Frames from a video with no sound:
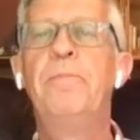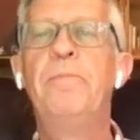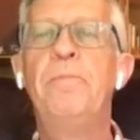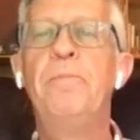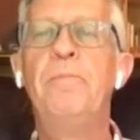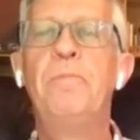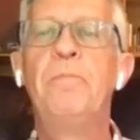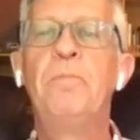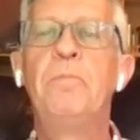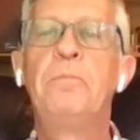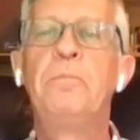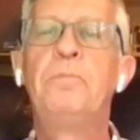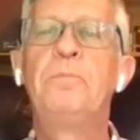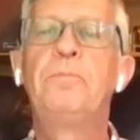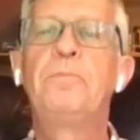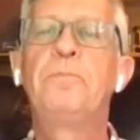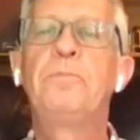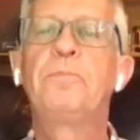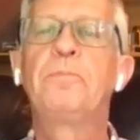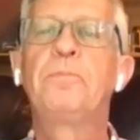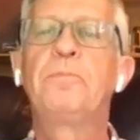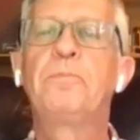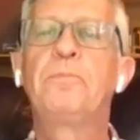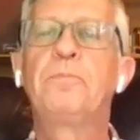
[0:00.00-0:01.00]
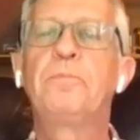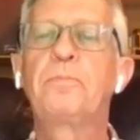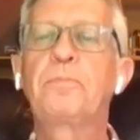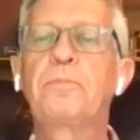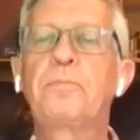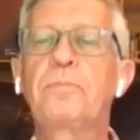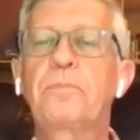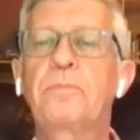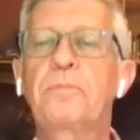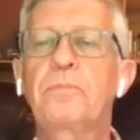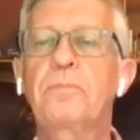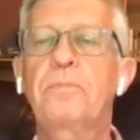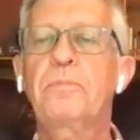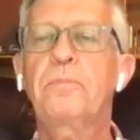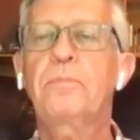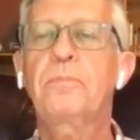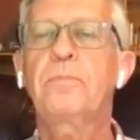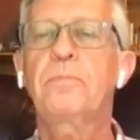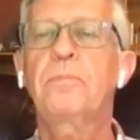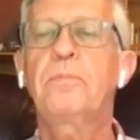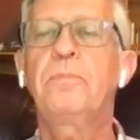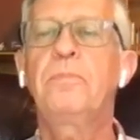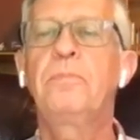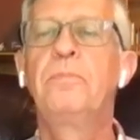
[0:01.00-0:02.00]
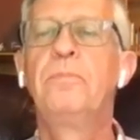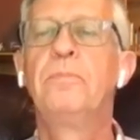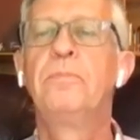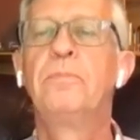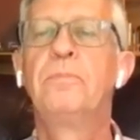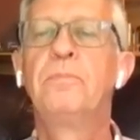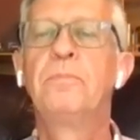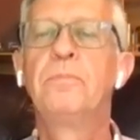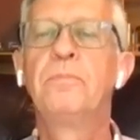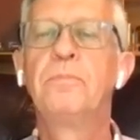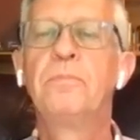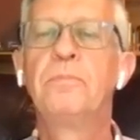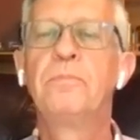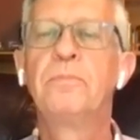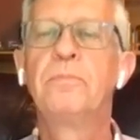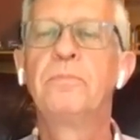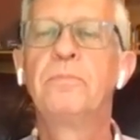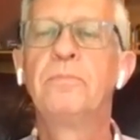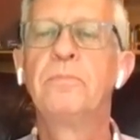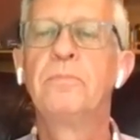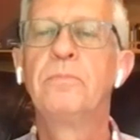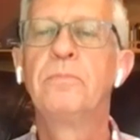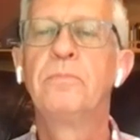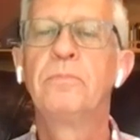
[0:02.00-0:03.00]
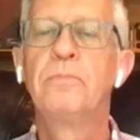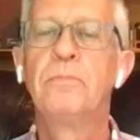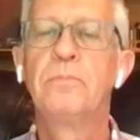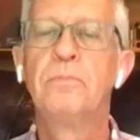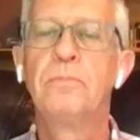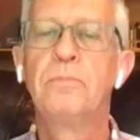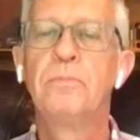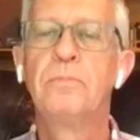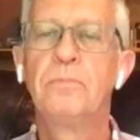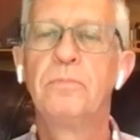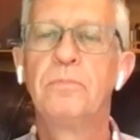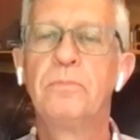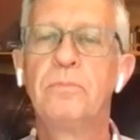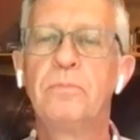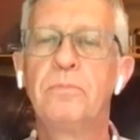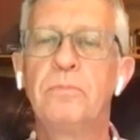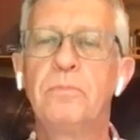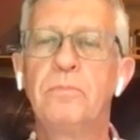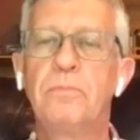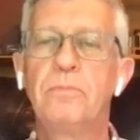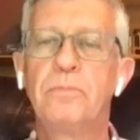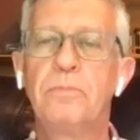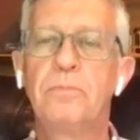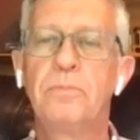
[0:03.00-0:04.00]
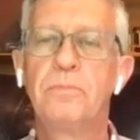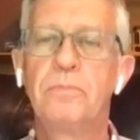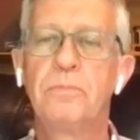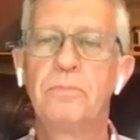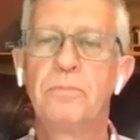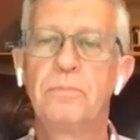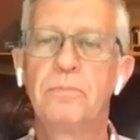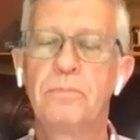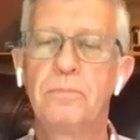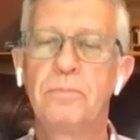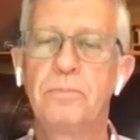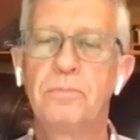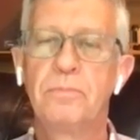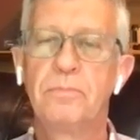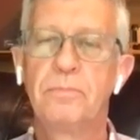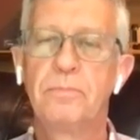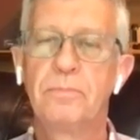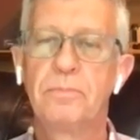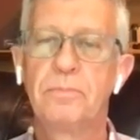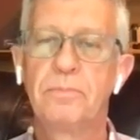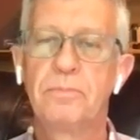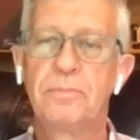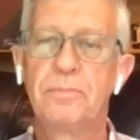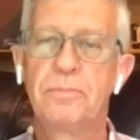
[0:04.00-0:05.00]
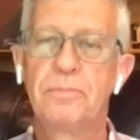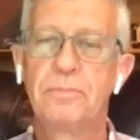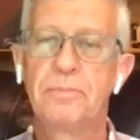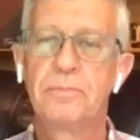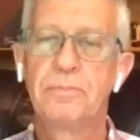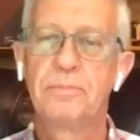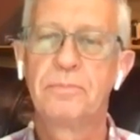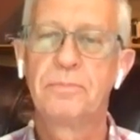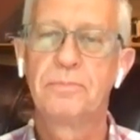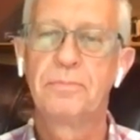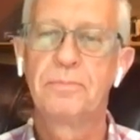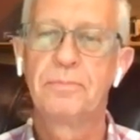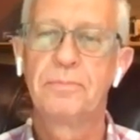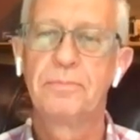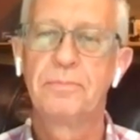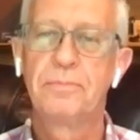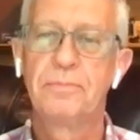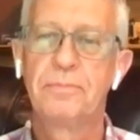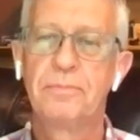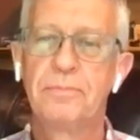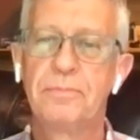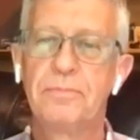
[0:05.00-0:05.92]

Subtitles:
This person isn't speaking.